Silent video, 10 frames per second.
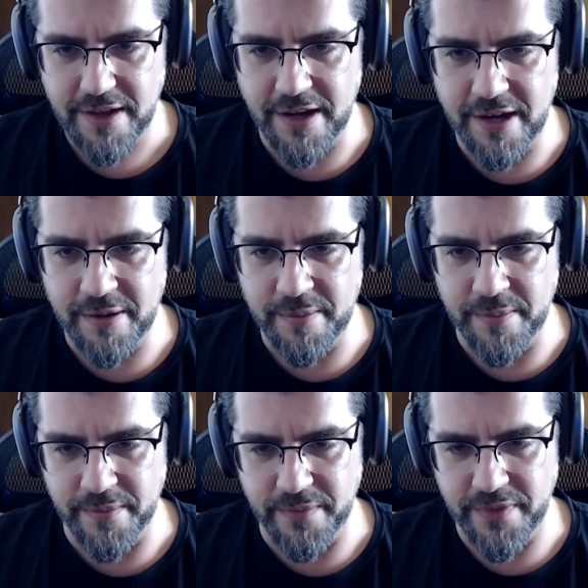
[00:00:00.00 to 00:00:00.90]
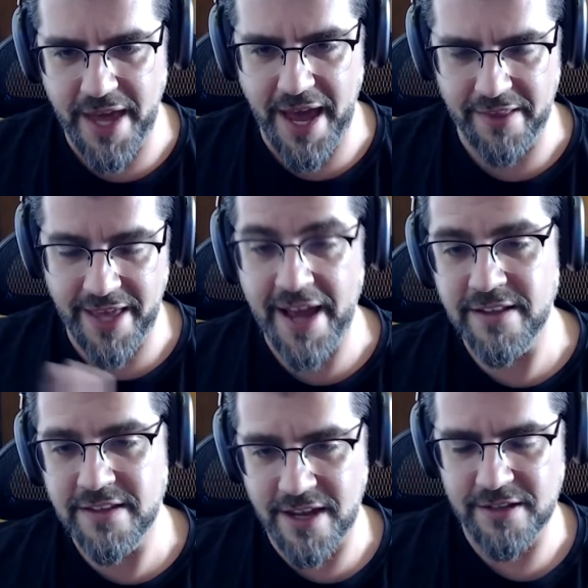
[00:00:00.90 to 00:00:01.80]
Um, that that
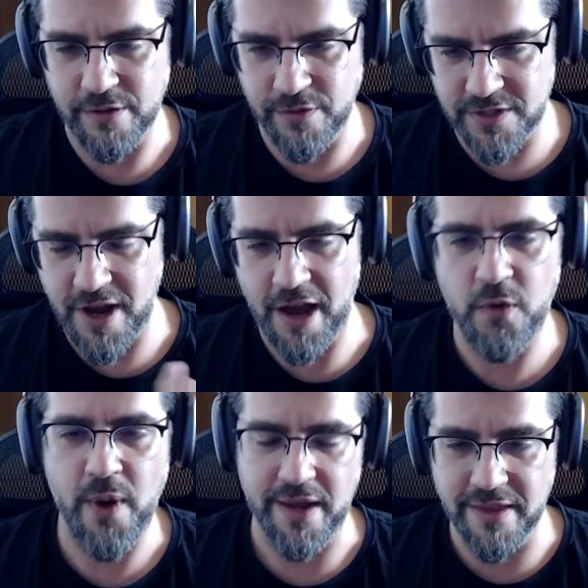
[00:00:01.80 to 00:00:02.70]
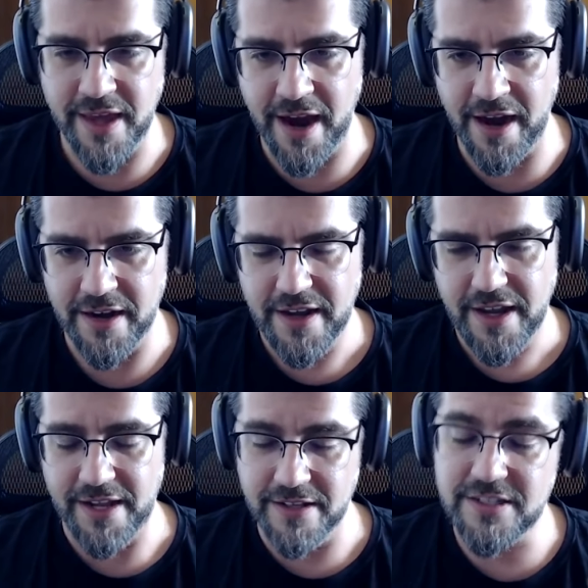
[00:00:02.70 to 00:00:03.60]
incentive is not quite there,
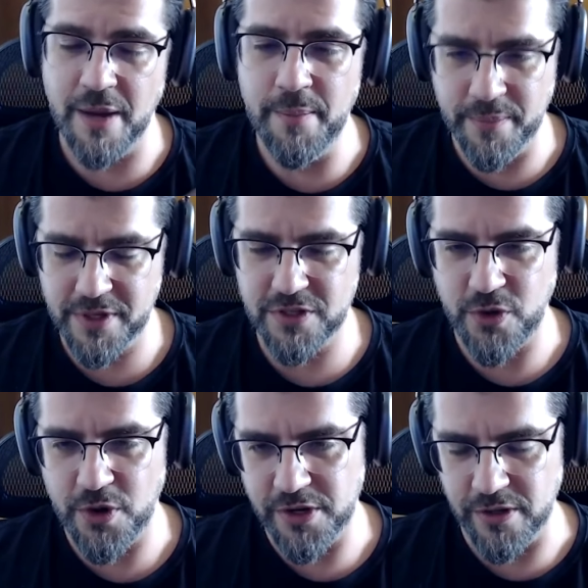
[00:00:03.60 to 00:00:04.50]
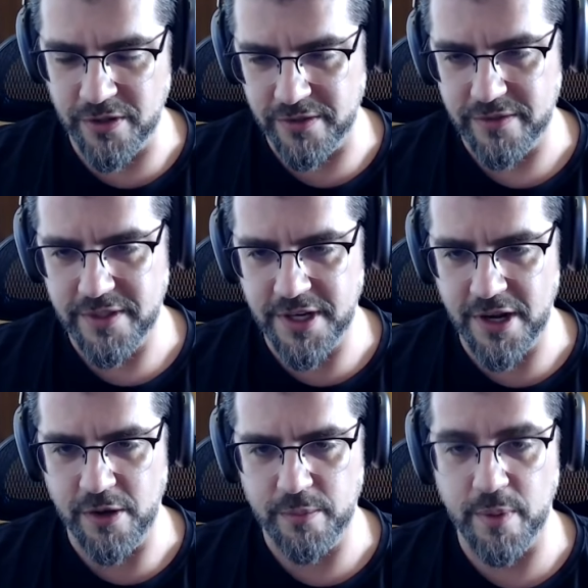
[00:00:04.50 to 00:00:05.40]
and some custodial you
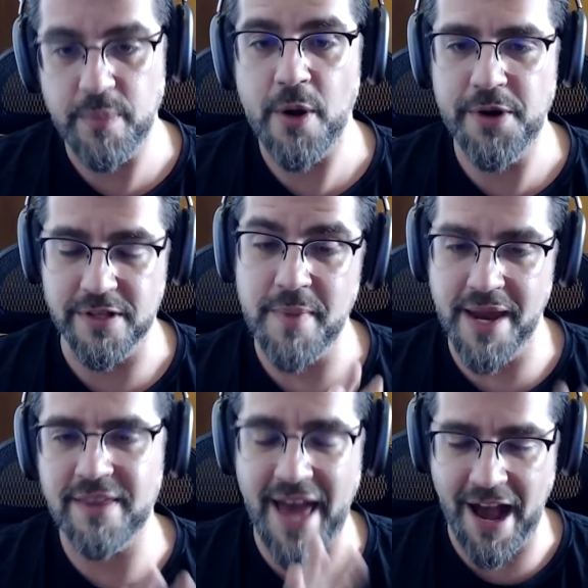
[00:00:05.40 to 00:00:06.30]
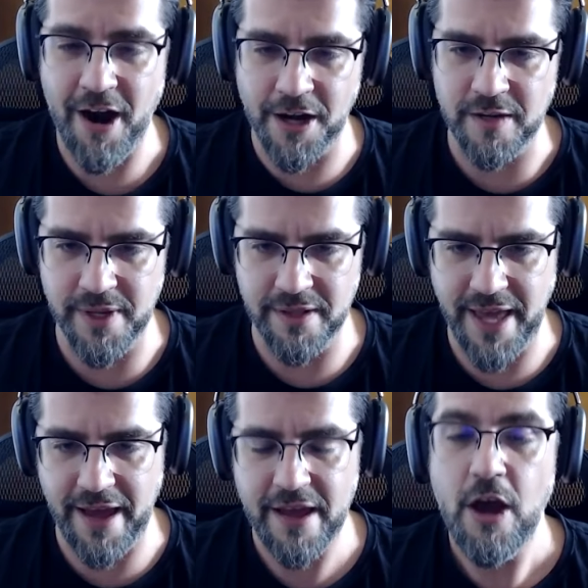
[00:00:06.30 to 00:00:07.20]
know proponents make that argument
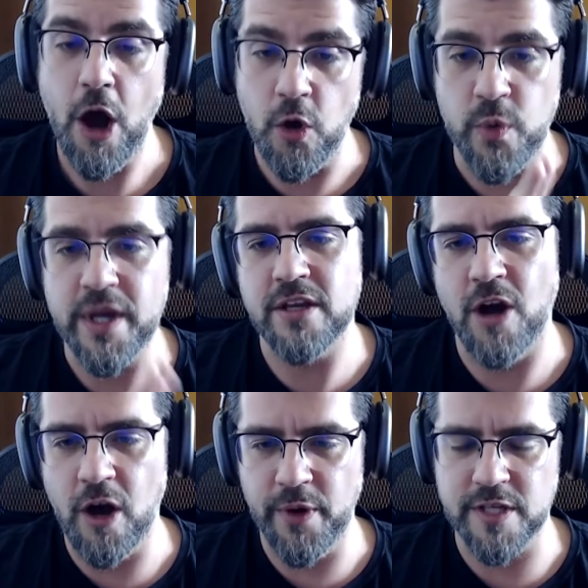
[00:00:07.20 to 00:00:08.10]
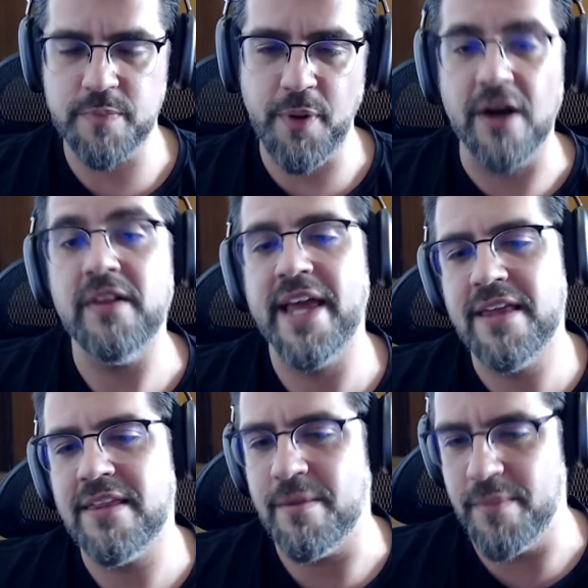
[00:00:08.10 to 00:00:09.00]
that oh we can always
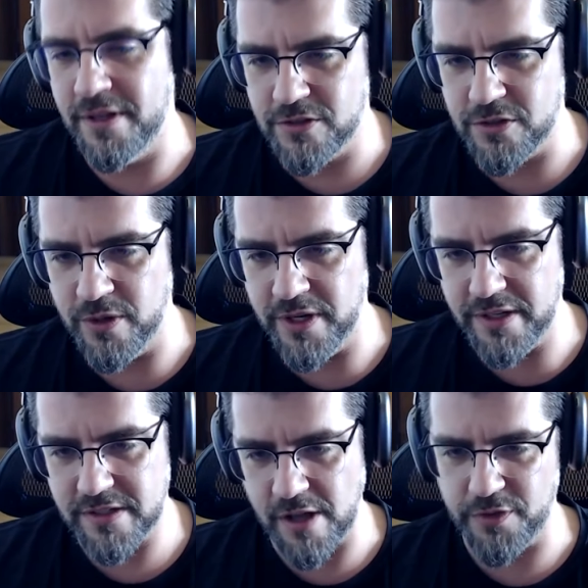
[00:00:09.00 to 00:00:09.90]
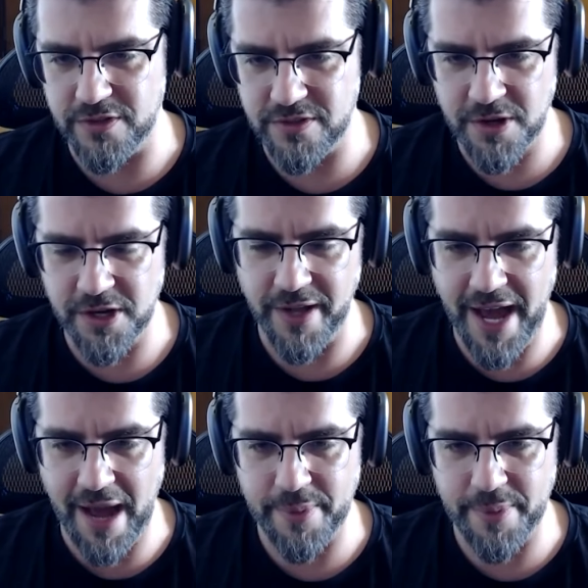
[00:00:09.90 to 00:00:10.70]
parlay them into a self custodial app.